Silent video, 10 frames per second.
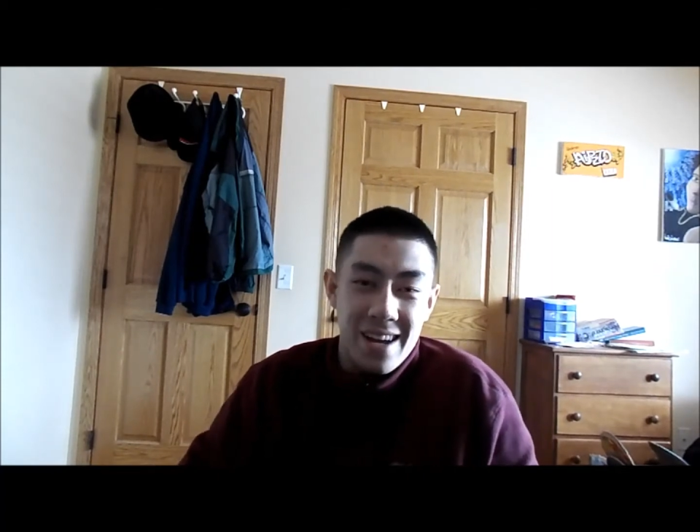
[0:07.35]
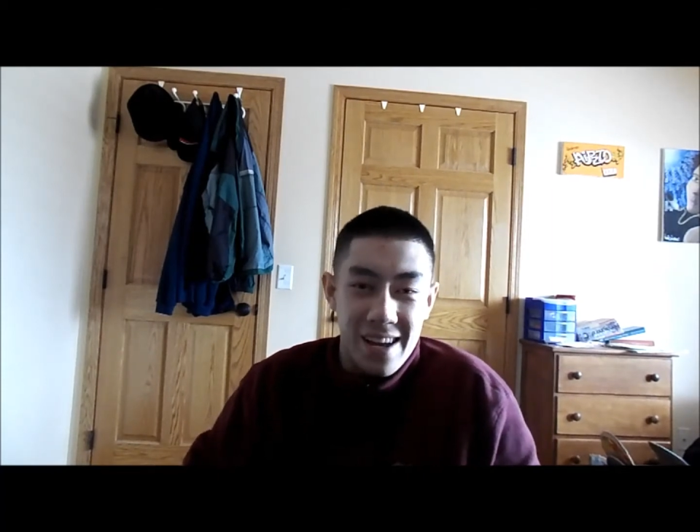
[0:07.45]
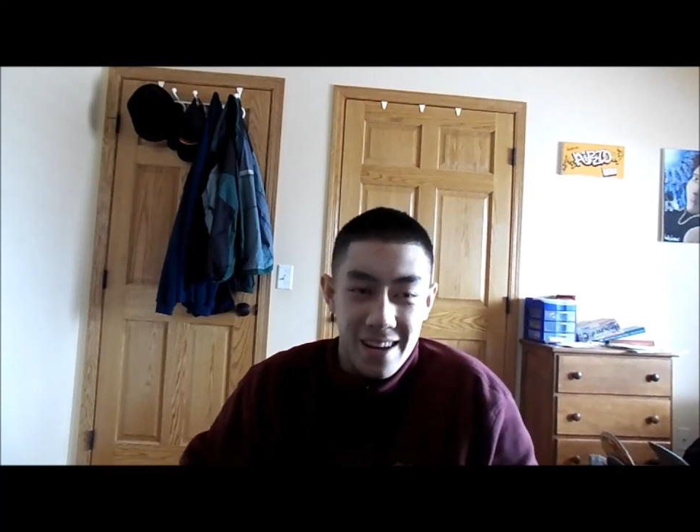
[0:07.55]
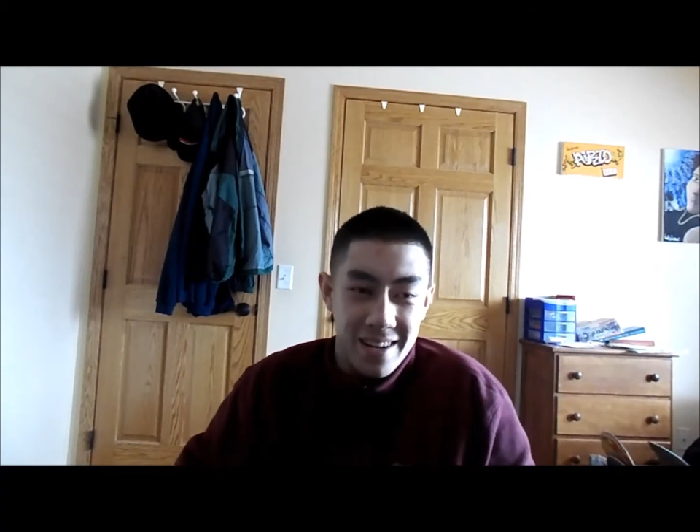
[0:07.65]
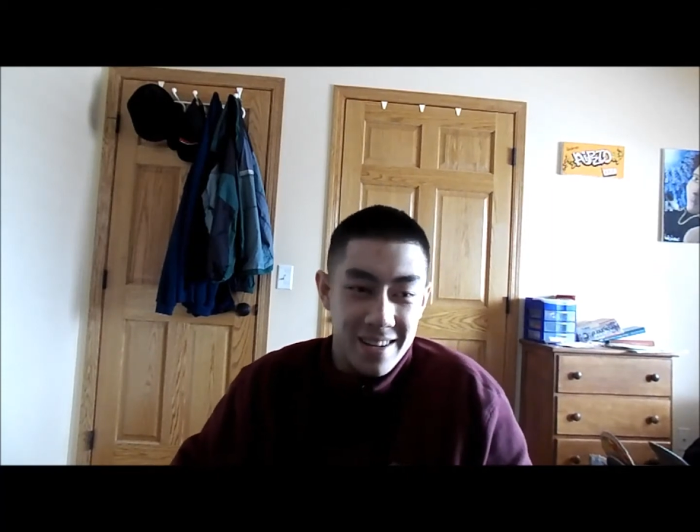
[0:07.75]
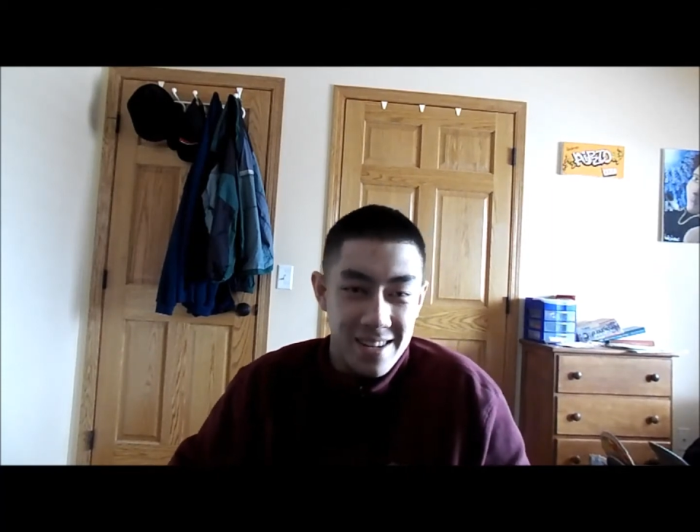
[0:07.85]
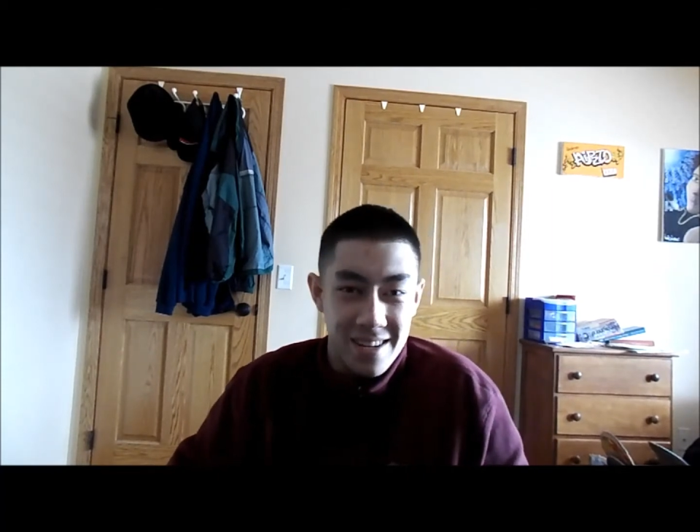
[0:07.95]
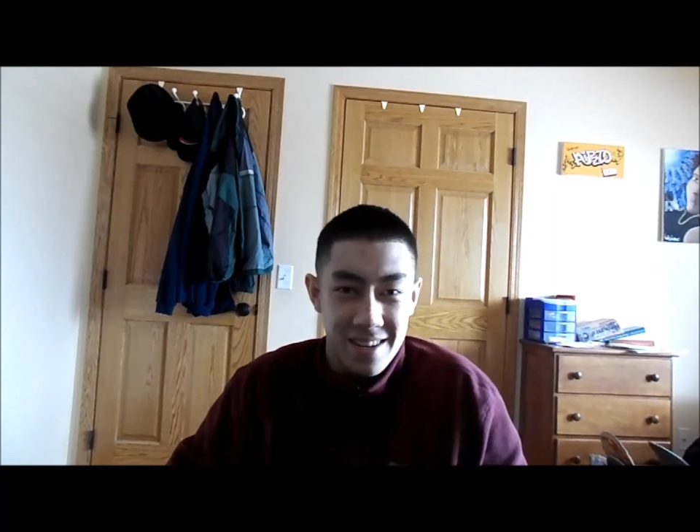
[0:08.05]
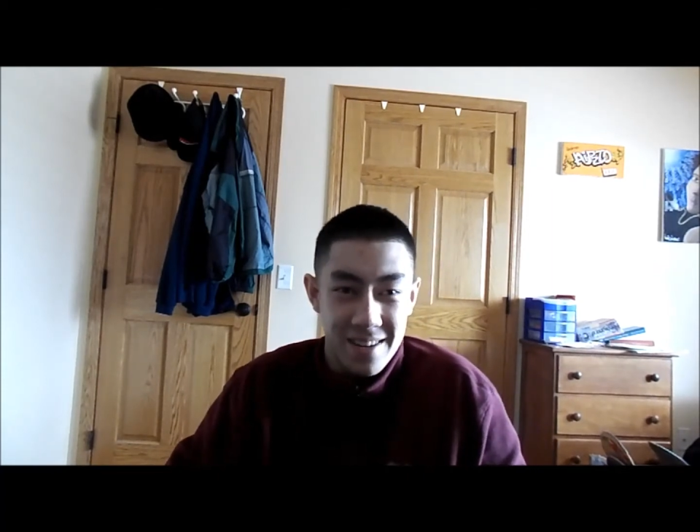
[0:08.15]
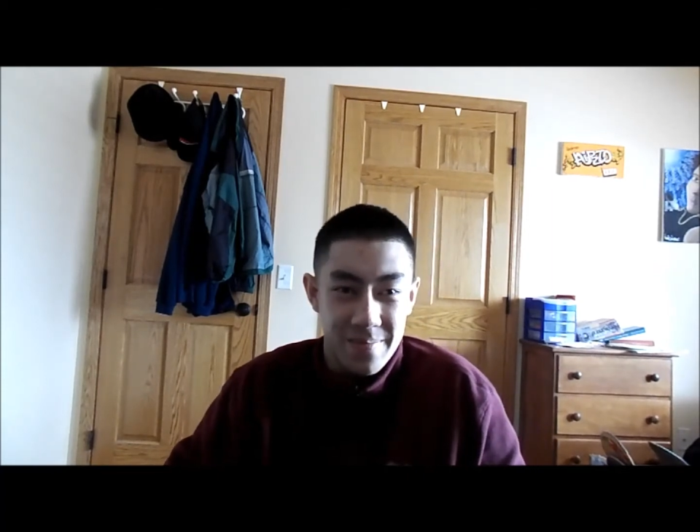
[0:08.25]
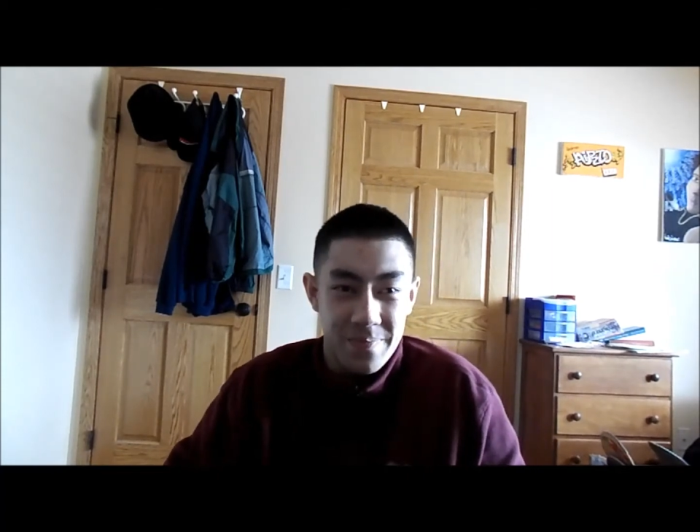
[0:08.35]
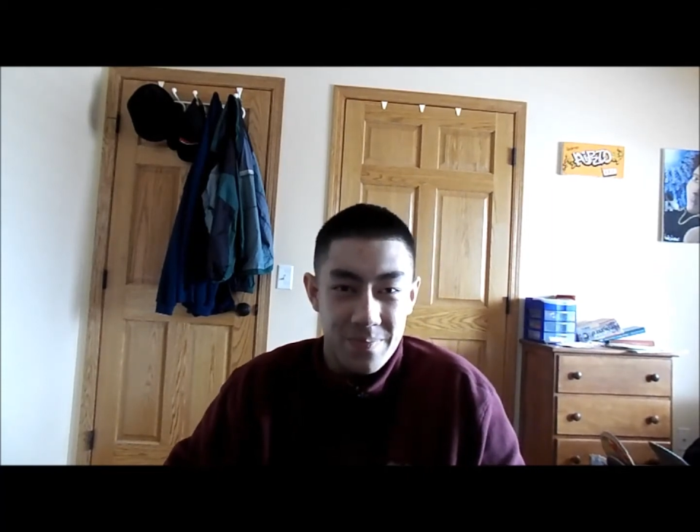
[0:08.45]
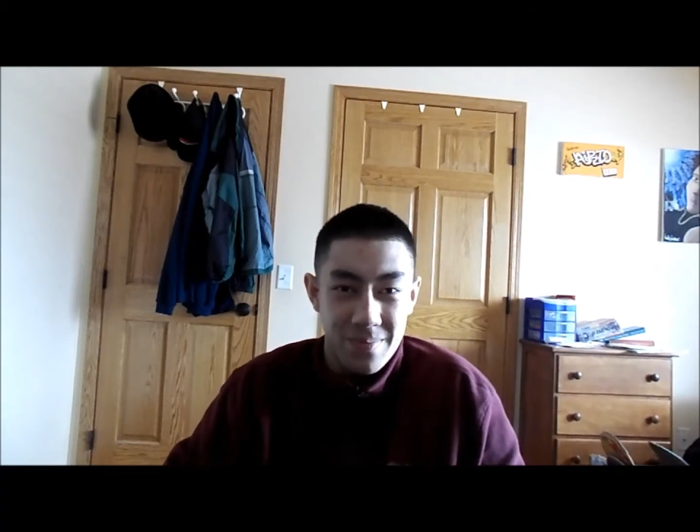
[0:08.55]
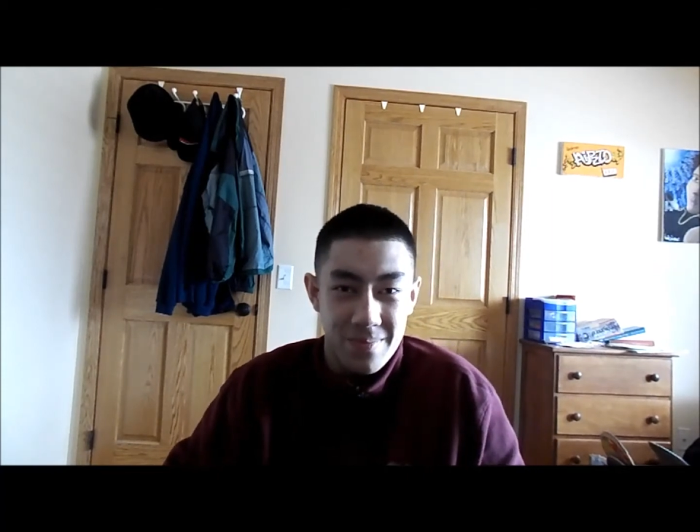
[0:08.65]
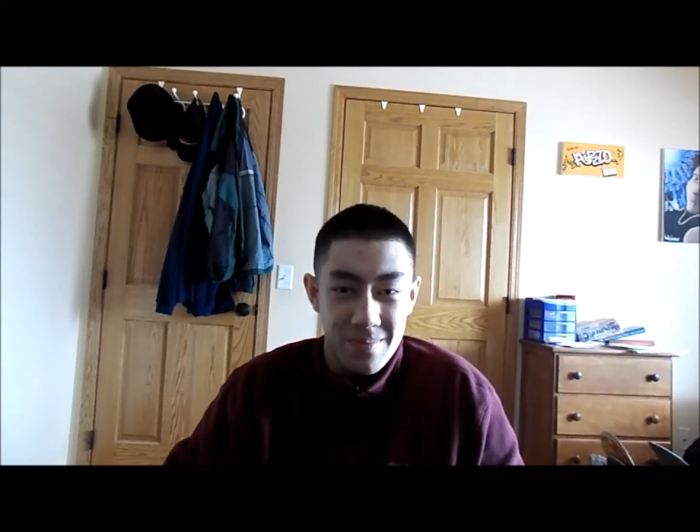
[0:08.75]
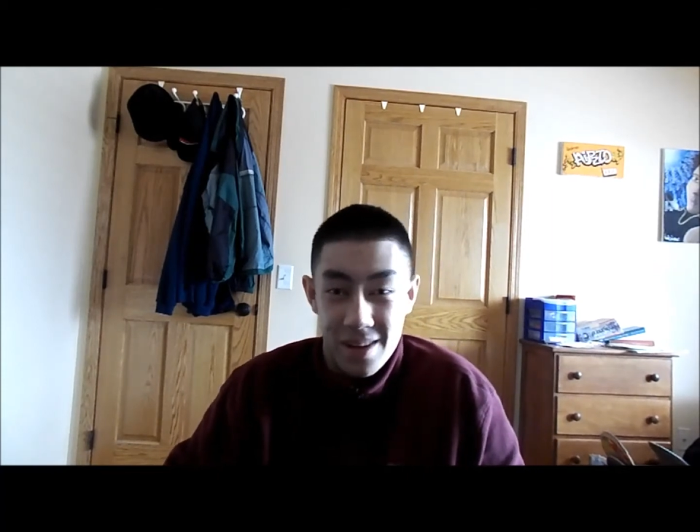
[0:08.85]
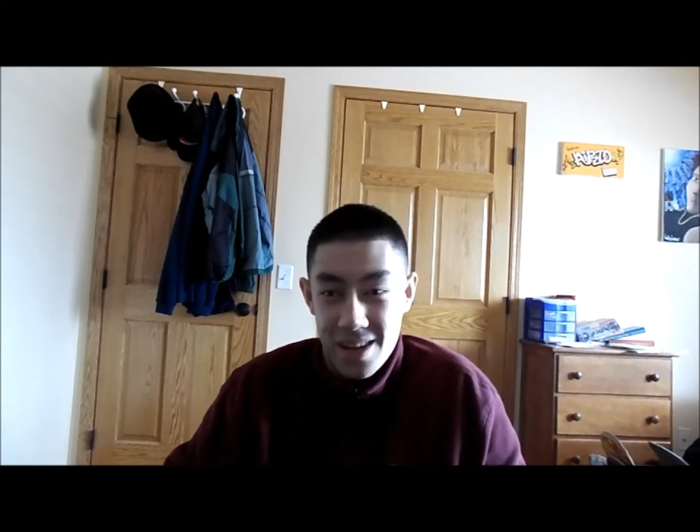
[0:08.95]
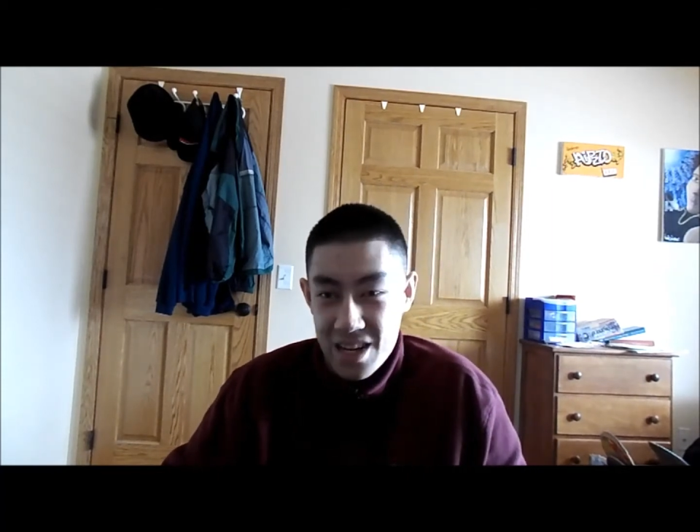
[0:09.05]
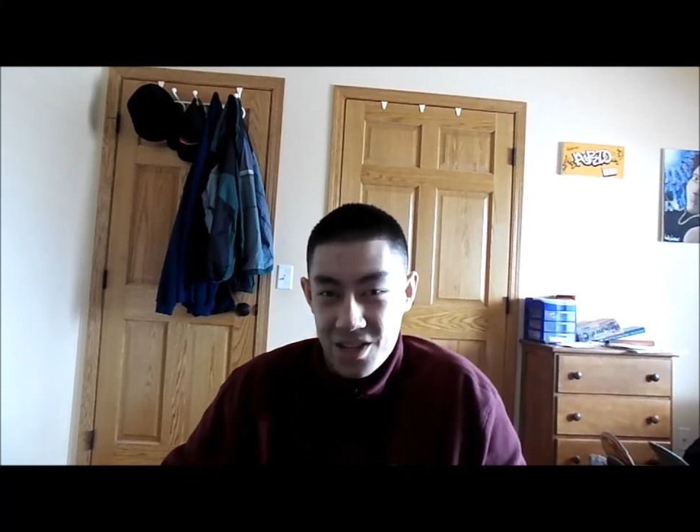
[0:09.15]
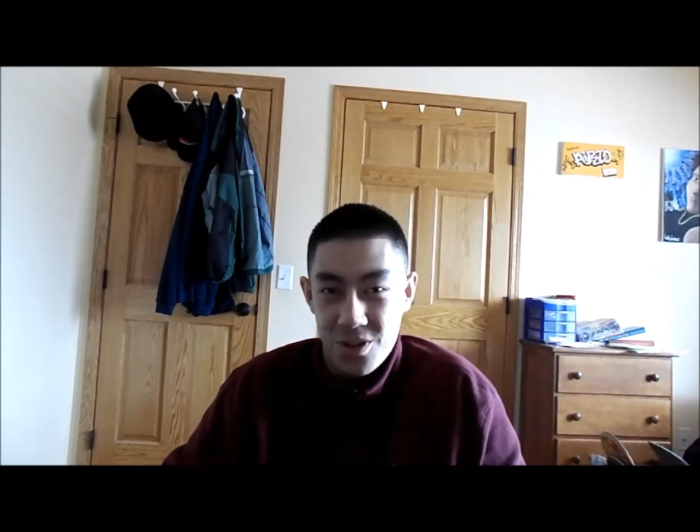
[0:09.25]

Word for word: And my last